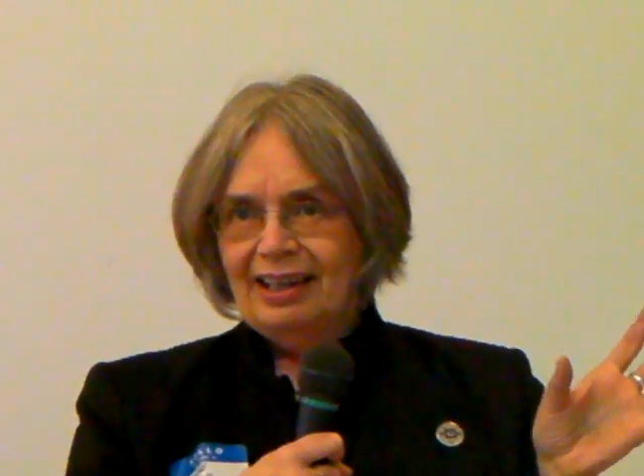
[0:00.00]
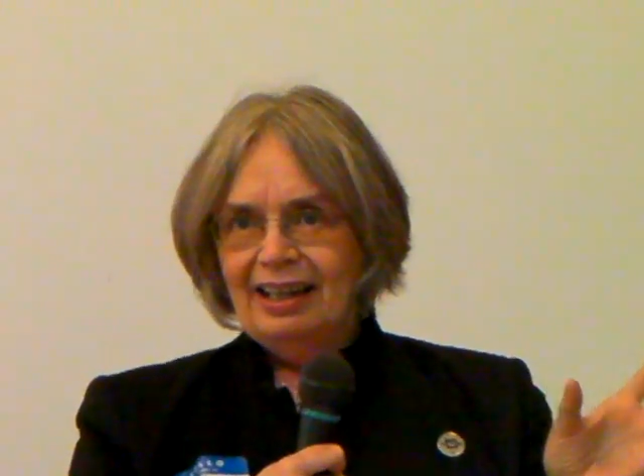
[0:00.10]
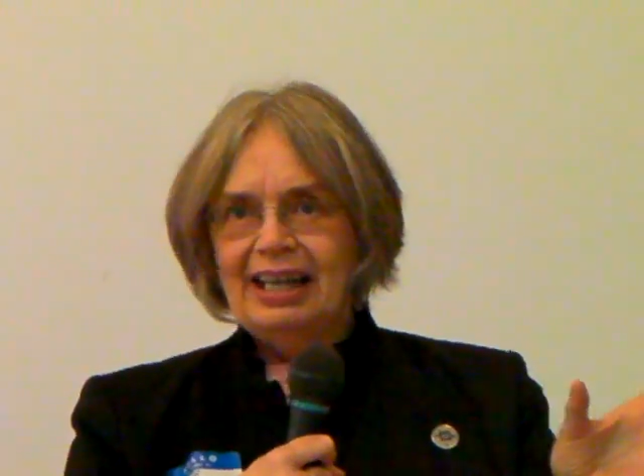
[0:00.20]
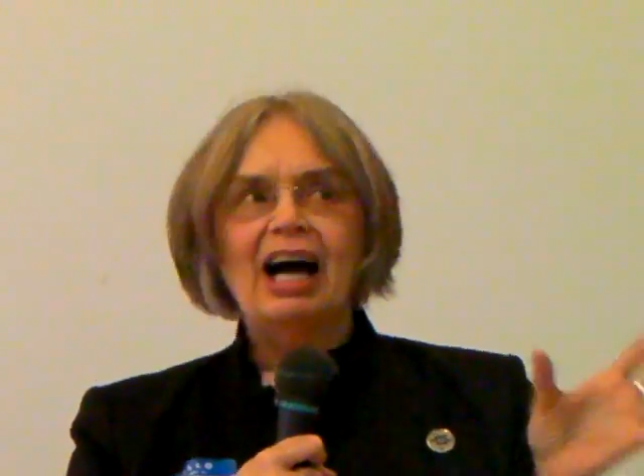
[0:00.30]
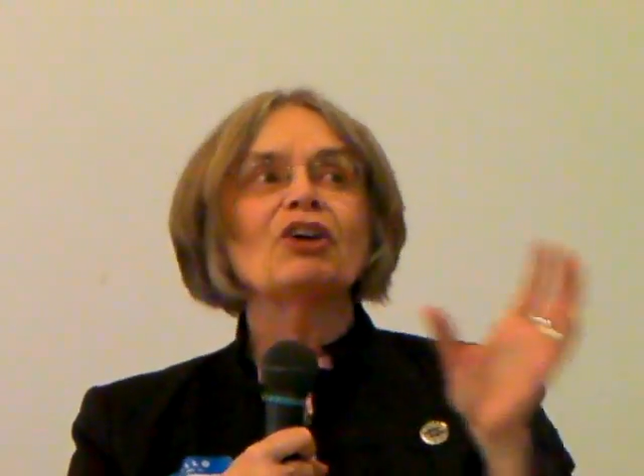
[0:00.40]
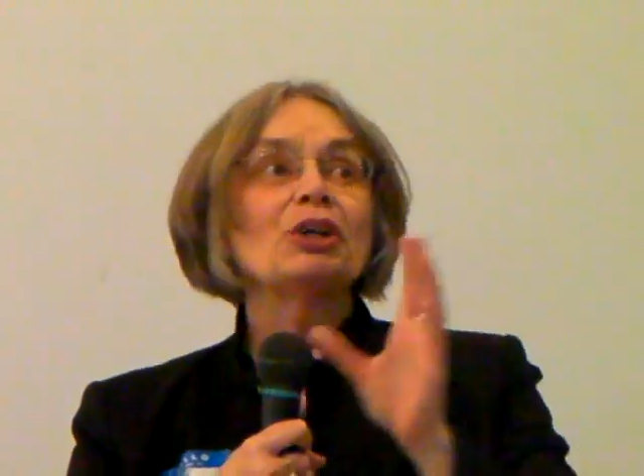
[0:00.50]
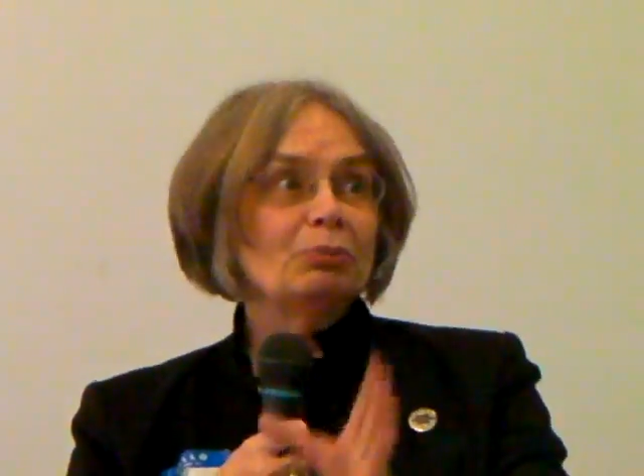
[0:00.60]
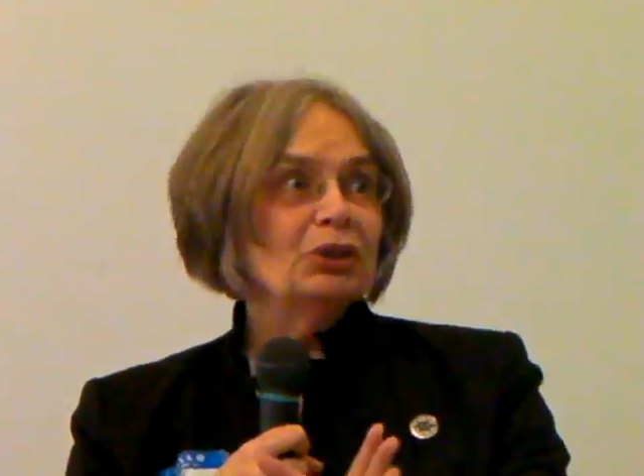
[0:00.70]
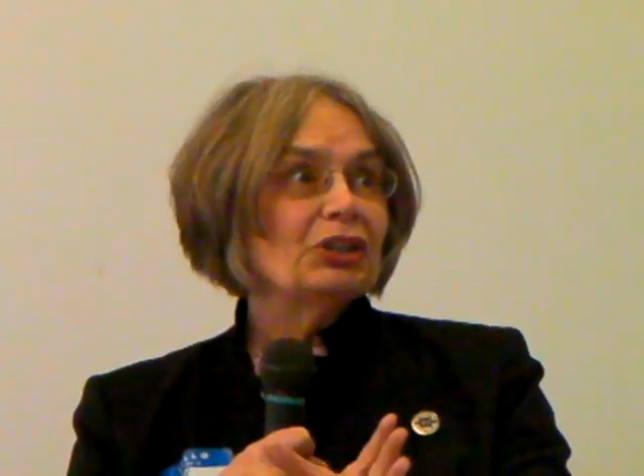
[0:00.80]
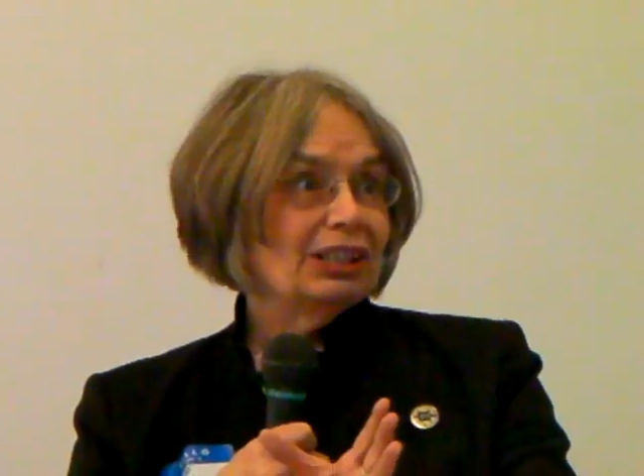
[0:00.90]
and how
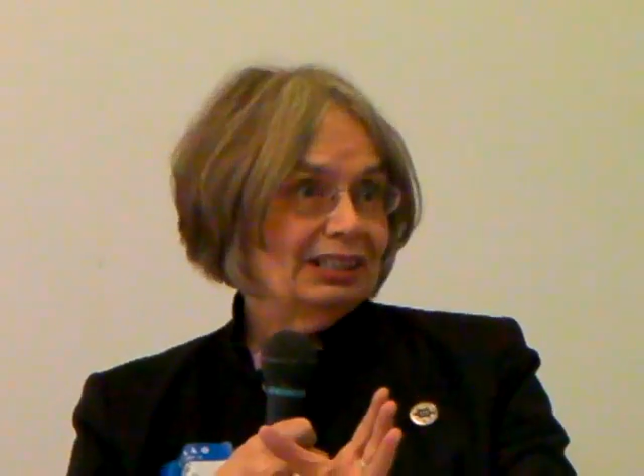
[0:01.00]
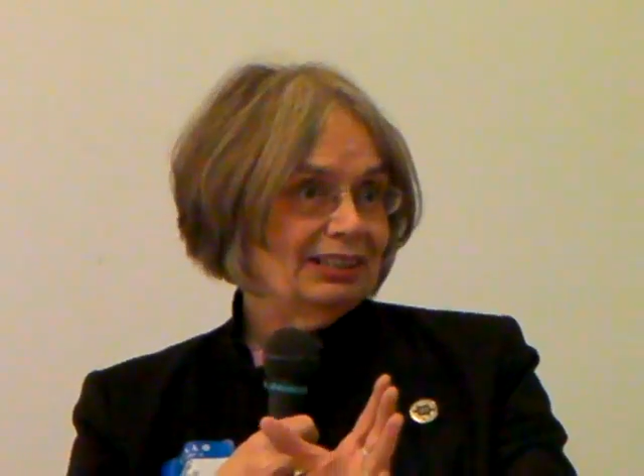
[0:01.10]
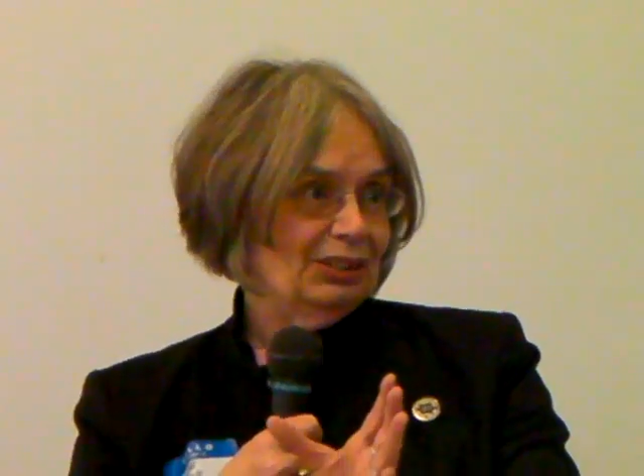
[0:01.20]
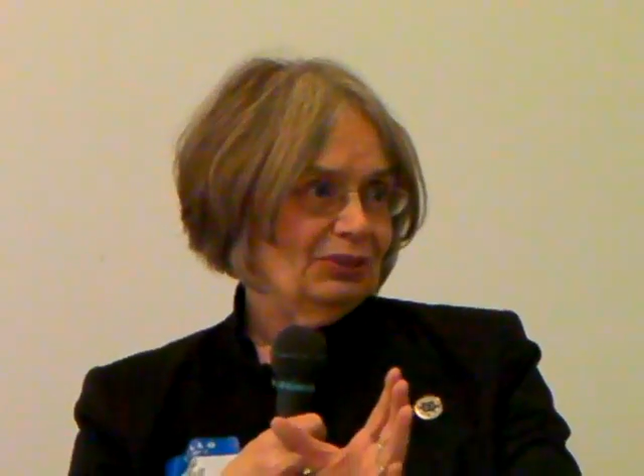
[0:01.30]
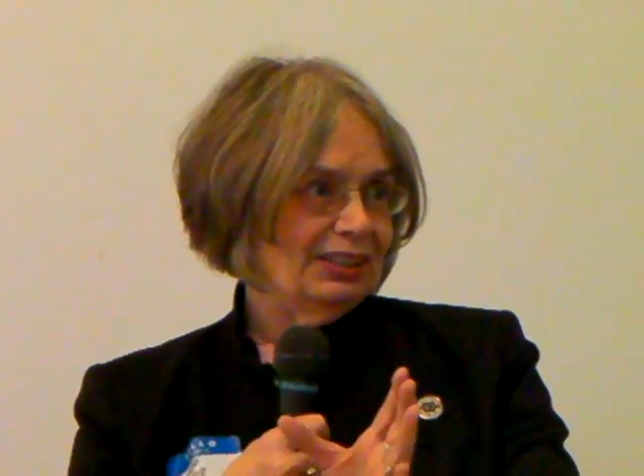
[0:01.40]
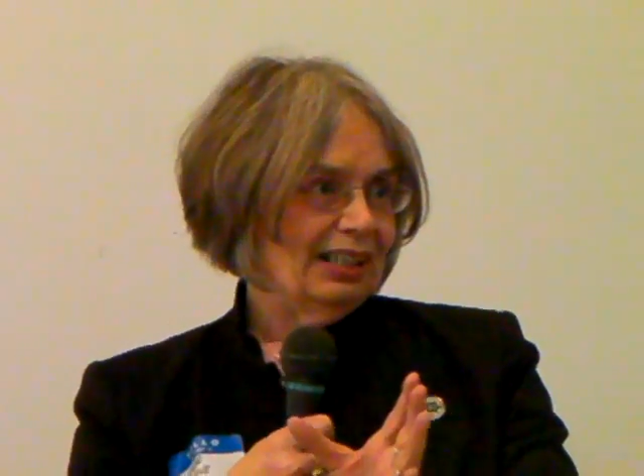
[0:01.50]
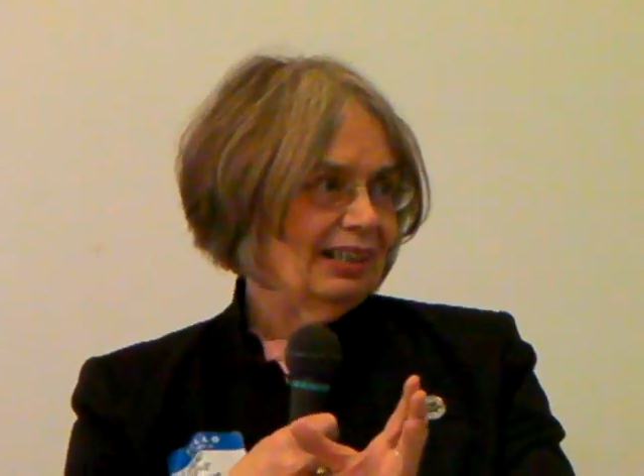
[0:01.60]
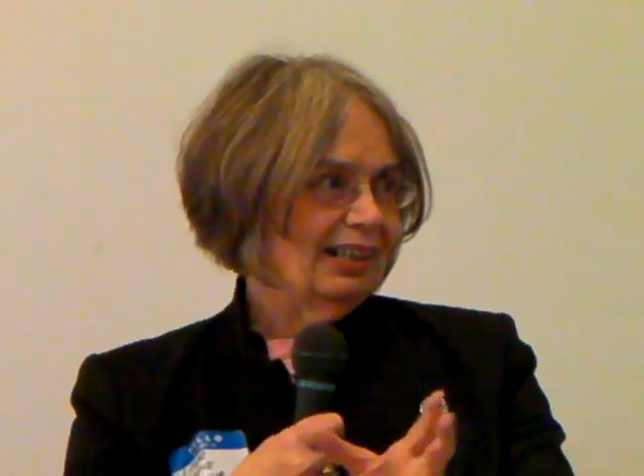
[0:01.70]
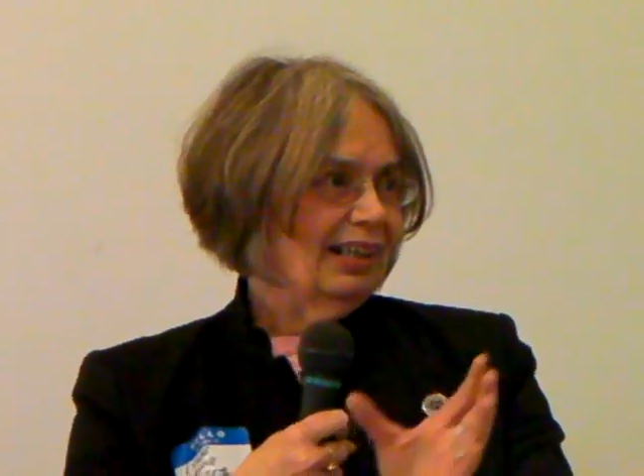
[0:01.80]
communities use it.